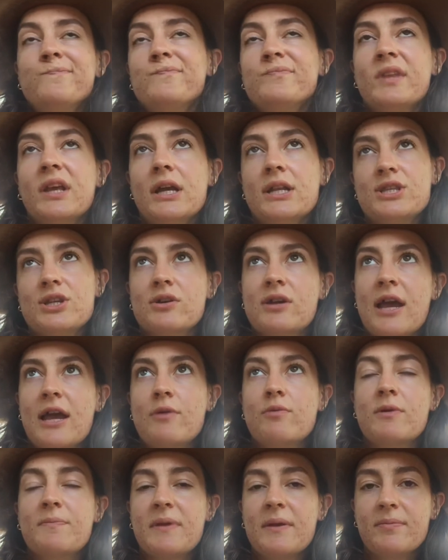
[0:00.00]
it's okay
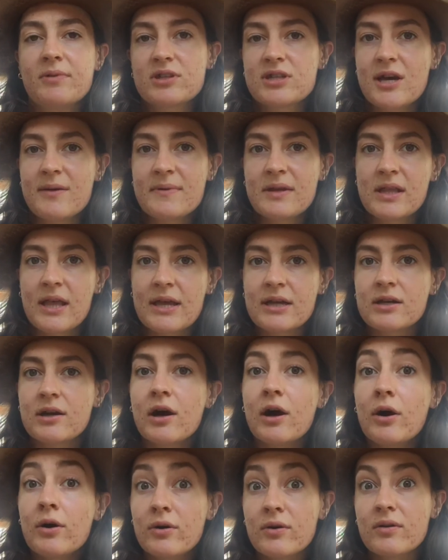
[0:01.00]
when people tell me like,
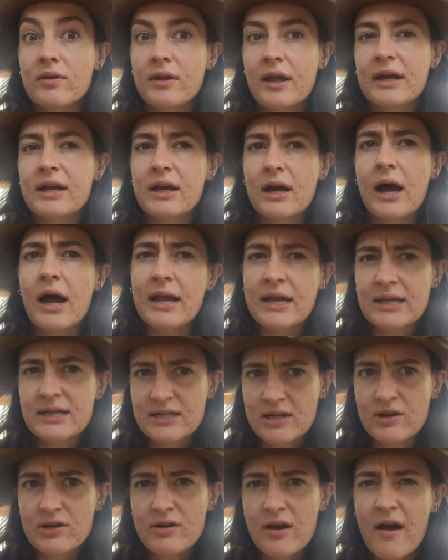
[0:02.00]
oh, like I can
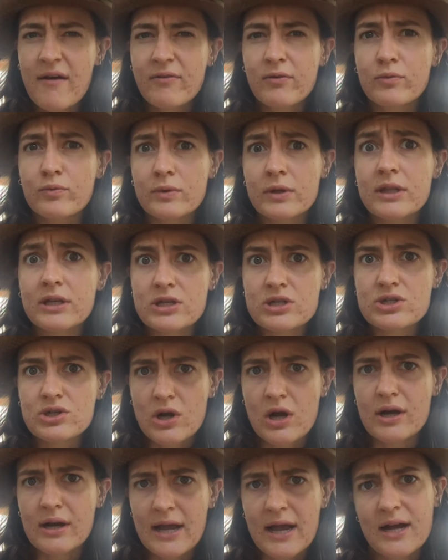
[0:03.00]
tell you have a really
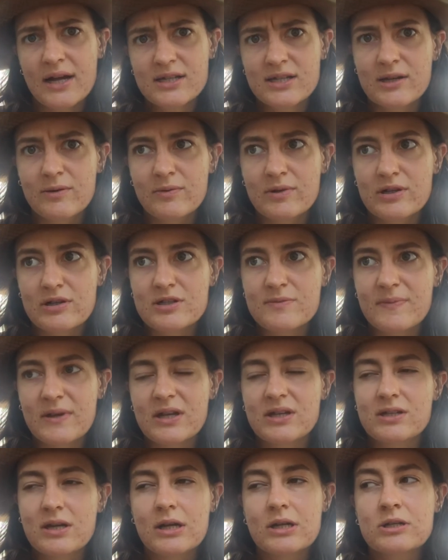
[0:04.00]
strong accent when you speak
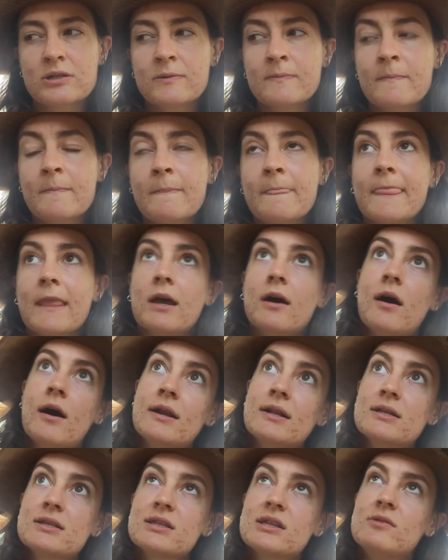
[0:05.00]
Dutch.
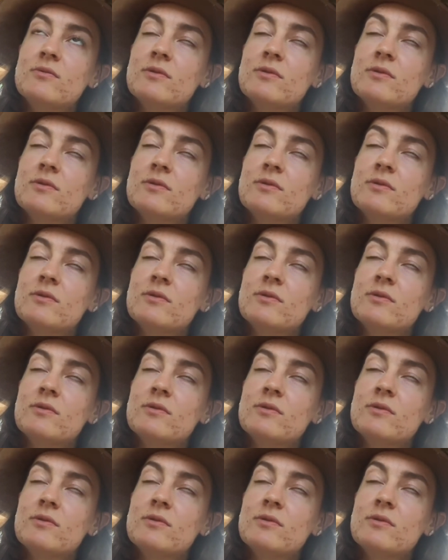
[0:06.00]
Honestly, when